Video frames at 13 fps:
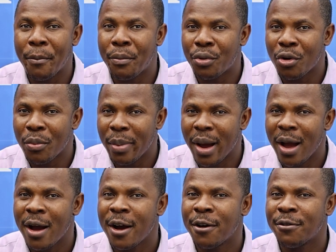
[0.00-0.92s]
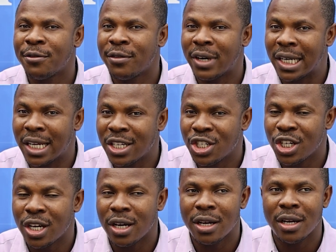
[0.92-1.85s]
proper
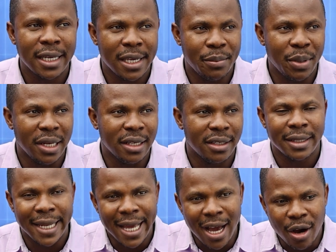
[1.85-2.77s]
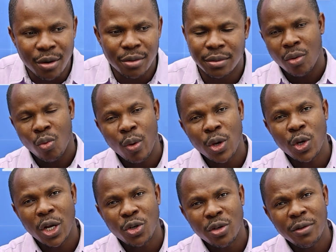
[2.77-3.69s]
financial keeping. Now, when
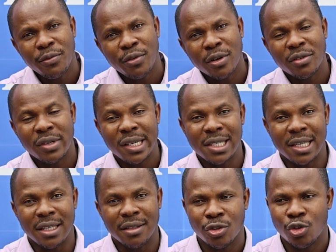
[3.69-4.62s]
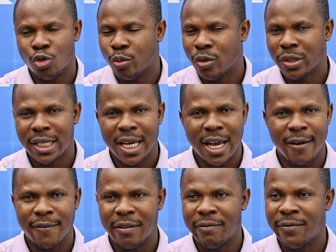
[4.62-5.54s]
you are doing fundraising, you must
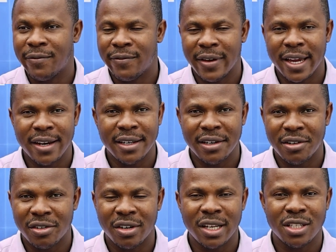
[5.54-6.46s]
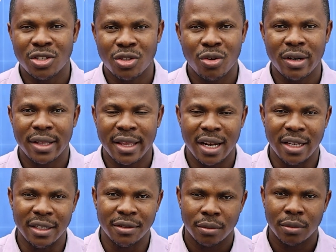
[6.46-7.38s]
have a very great
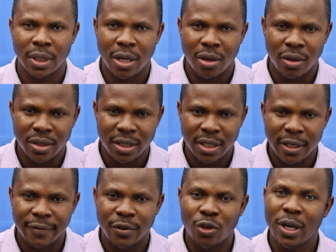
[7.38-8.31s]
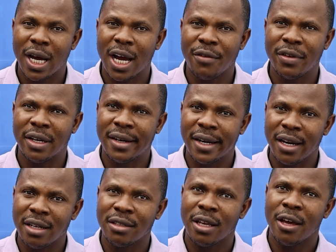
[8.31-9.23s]
storytelling, because if you don't have a
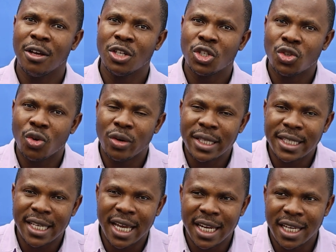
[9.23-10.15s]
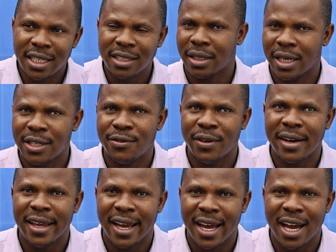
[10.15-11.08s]
great storytelling, it's
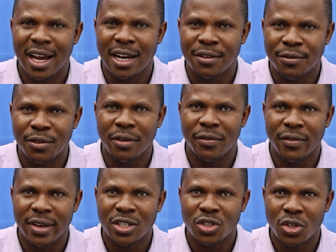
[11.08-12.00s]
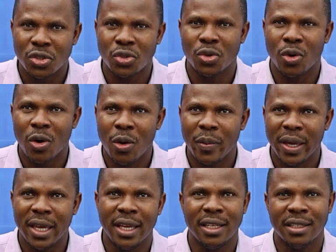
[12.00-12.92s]
very hard for investors to come
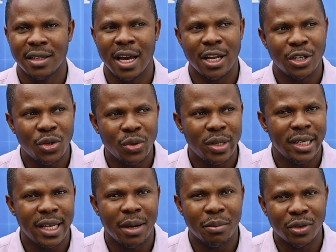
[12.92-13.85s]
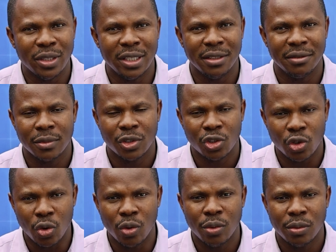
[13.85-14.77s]
in and donate their money.
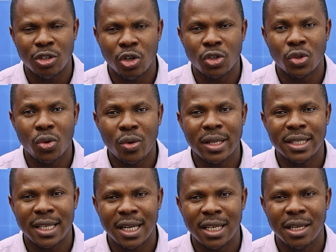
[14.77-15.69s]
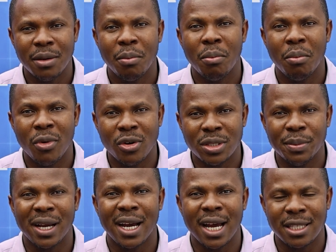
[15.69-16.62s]
So your storytelling must
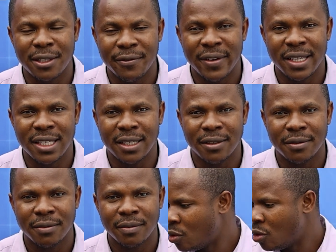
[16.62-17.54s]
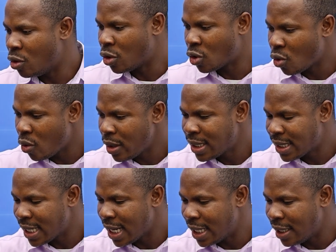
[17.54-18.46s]
be captivating. Your
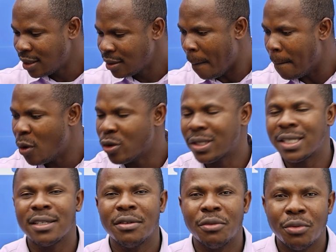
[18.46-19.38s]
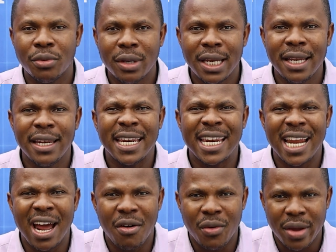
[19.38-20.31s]
storytelling must really
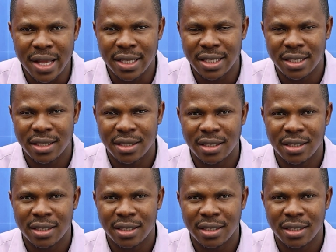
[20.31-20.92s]
narrate